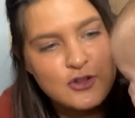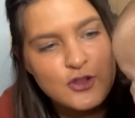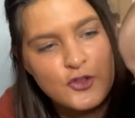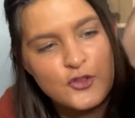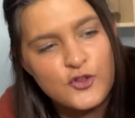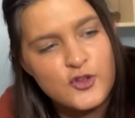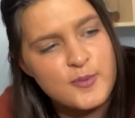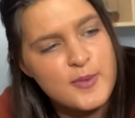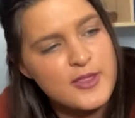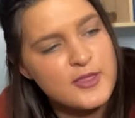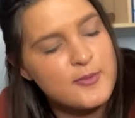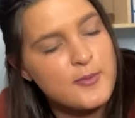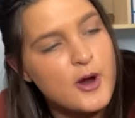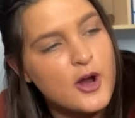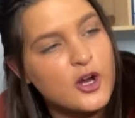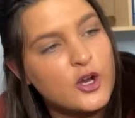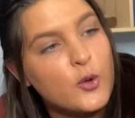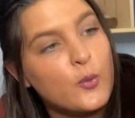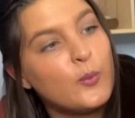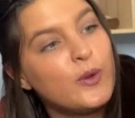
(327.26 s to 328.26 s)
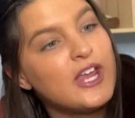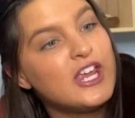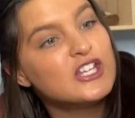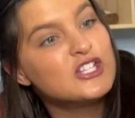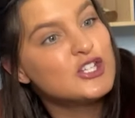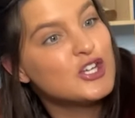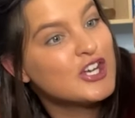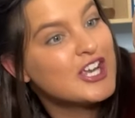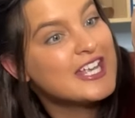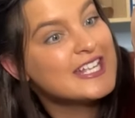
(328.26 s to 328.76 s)
the 3-month mark, we
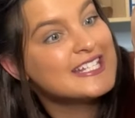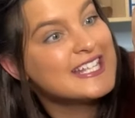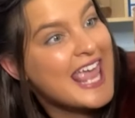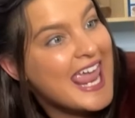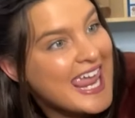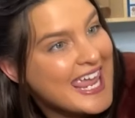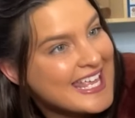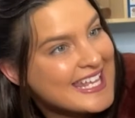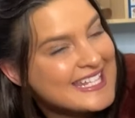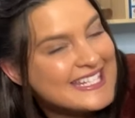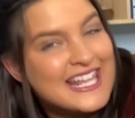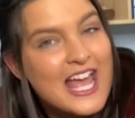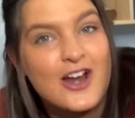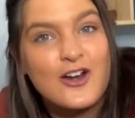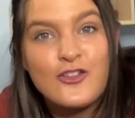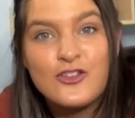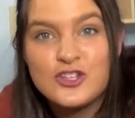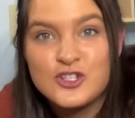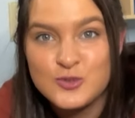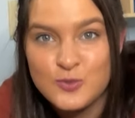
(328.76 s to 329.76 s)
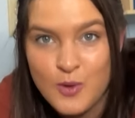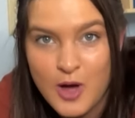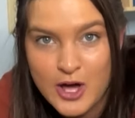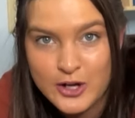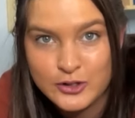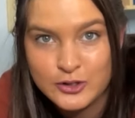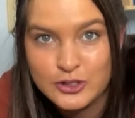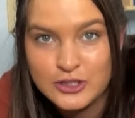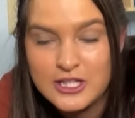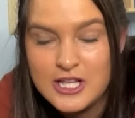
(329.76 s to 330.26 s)
took his hands out of the
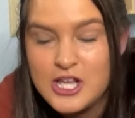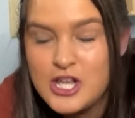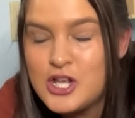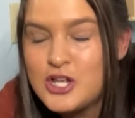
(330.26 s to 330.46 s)
swaddle.